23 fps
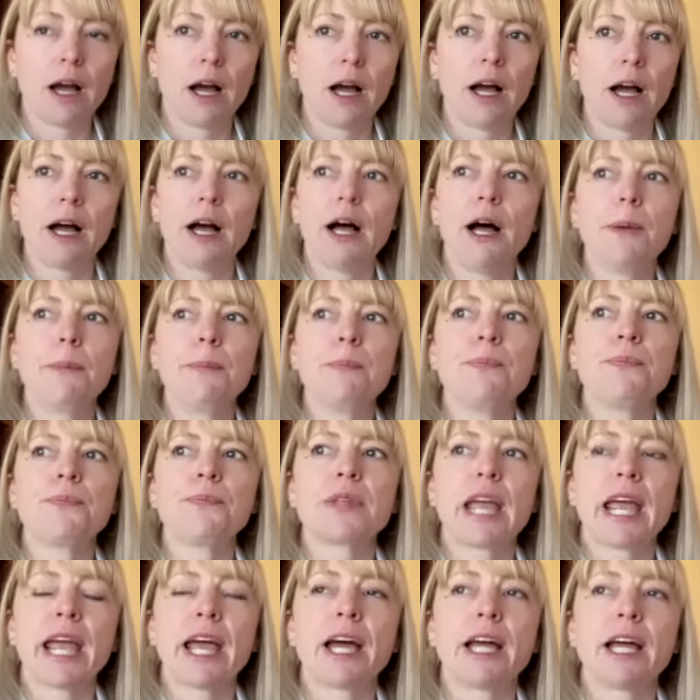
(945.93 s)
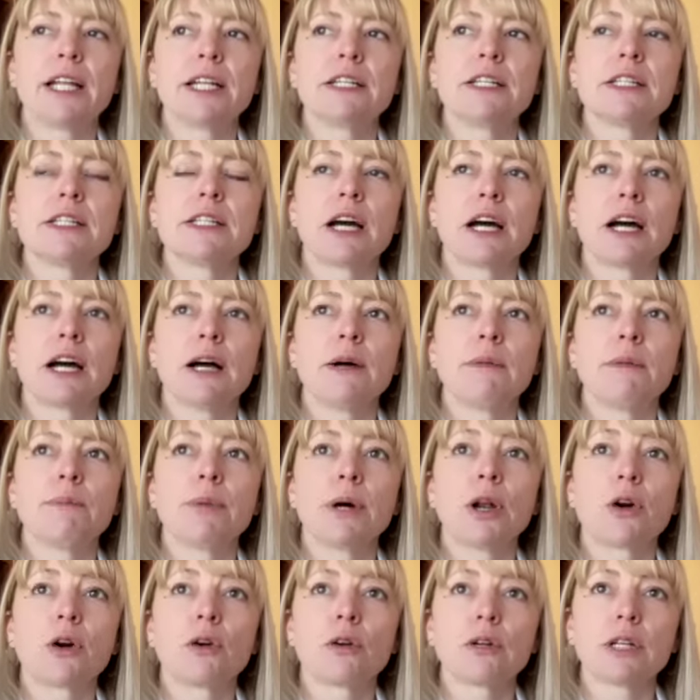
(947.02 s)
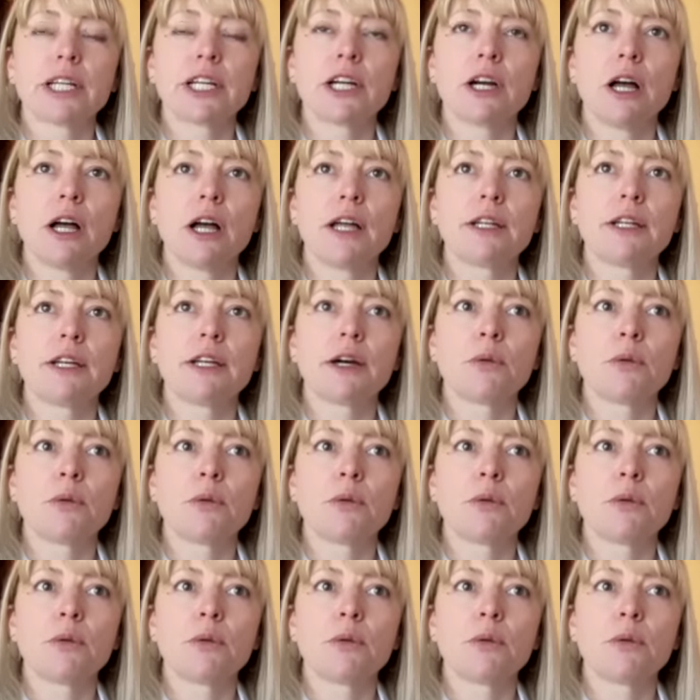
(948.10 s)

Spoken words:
But early on,